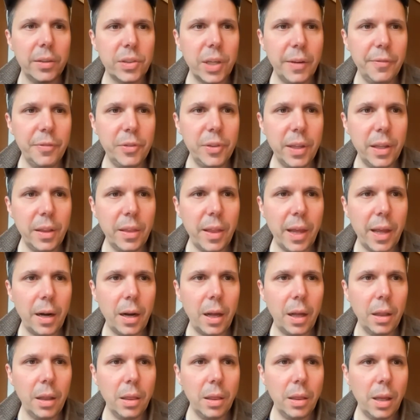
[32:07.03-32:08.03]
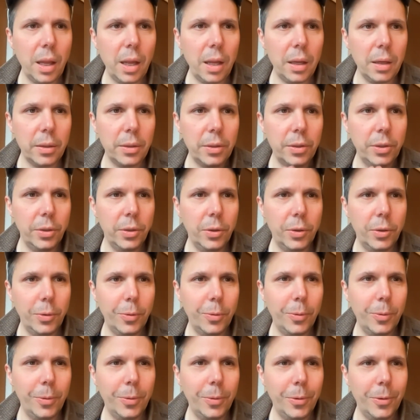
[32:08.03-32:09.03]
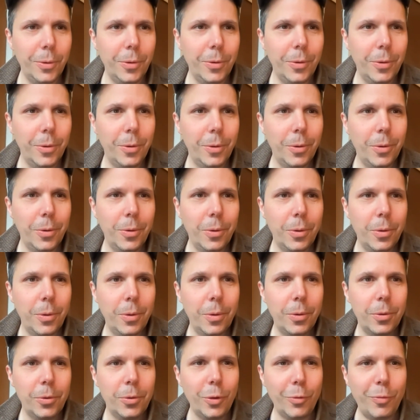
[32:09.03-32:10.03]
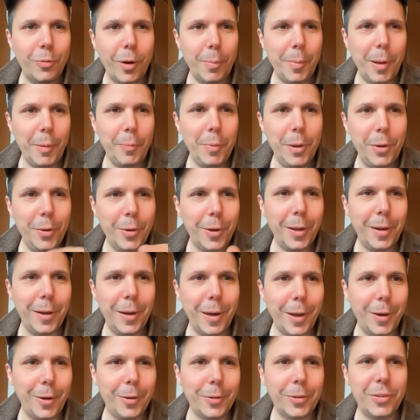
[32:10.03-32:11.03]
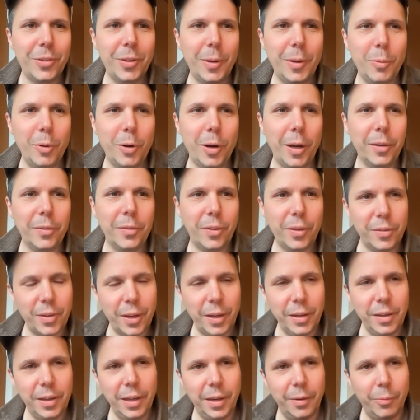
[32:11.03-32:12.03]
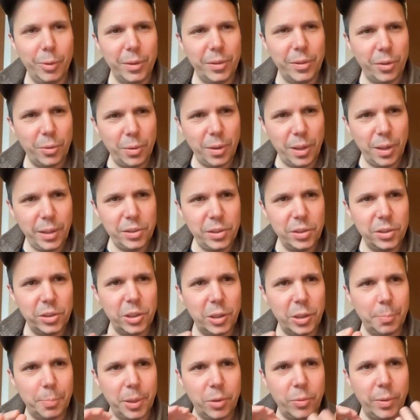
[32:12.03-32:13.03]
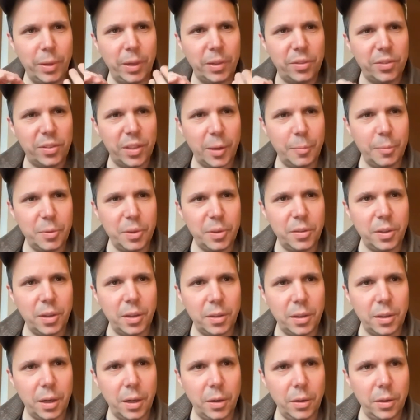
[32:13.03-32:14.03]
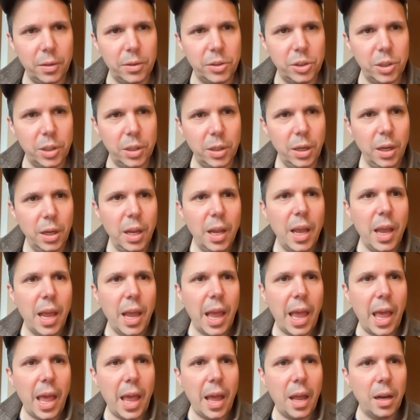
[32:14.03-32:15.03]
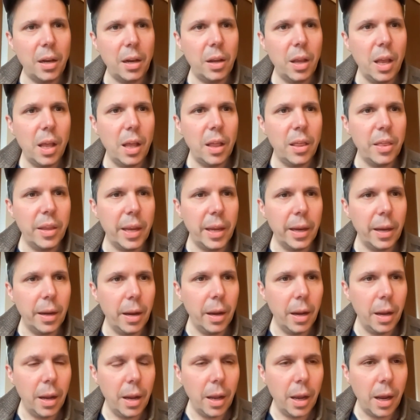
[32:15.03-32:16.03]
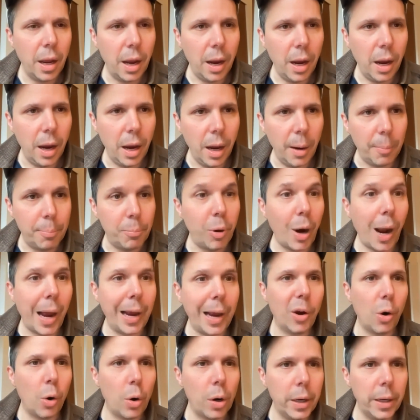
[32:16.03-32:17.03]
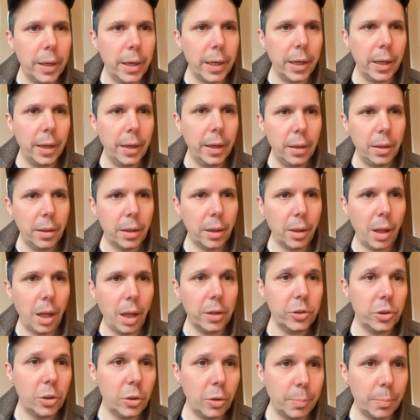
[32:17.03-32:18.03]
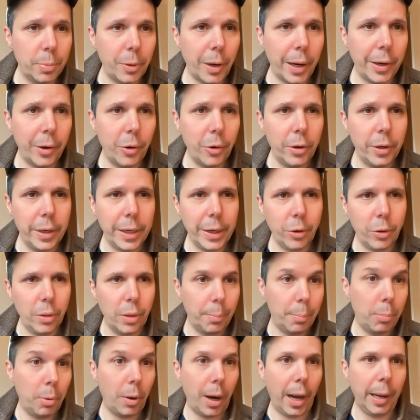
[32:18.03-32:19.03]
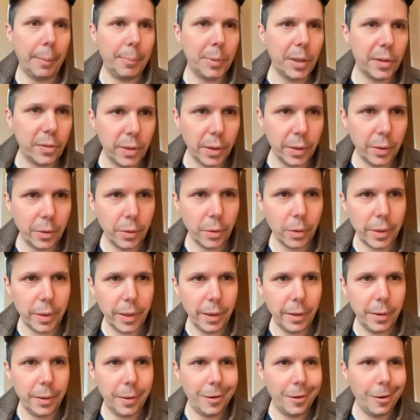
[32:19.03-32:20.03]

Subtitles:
I've said that a lot to you so far. Maybe you can now summarize this idea. What's the relationship between a substance ontology and the priority, the logical priority or the primacy or the